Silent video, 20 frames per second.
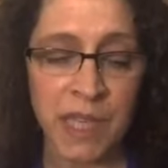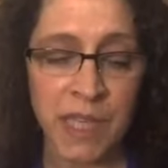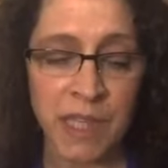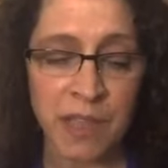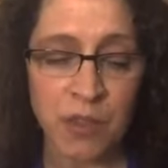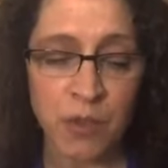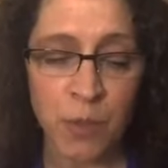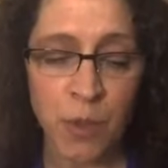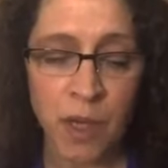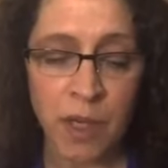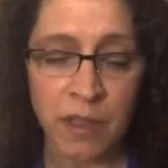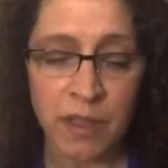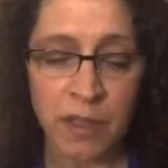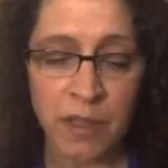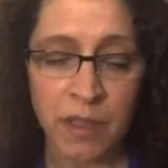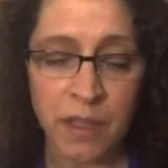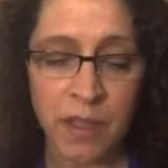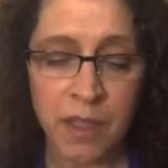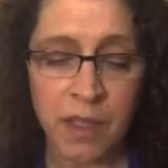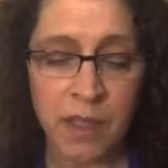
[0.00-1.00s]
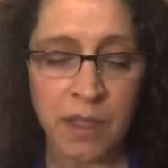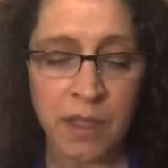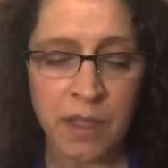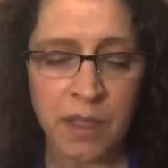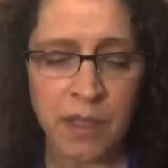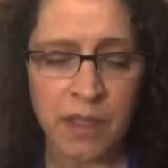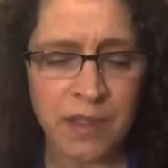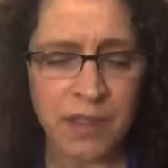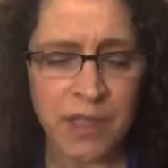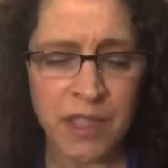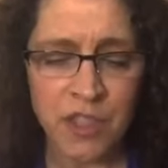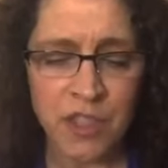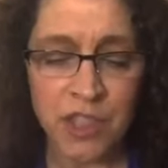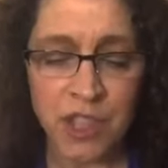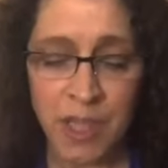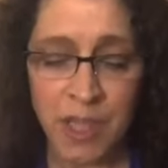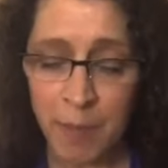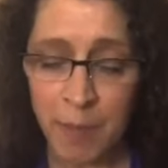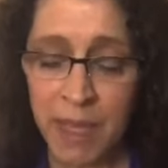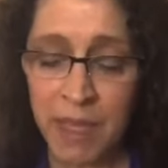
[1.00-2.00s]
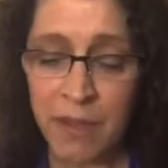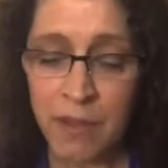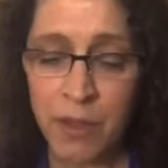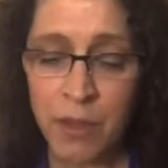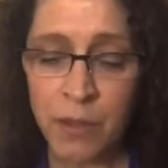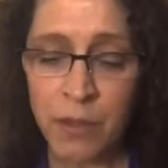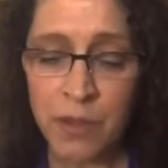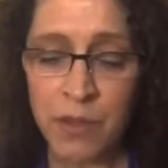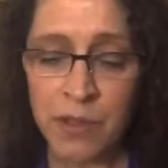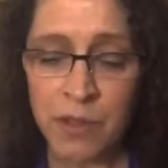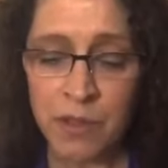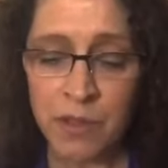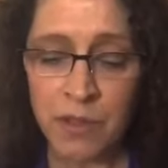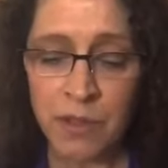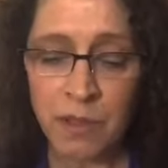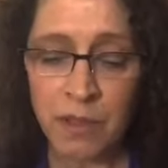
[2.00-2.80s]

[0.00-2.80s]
each one. Did she make those?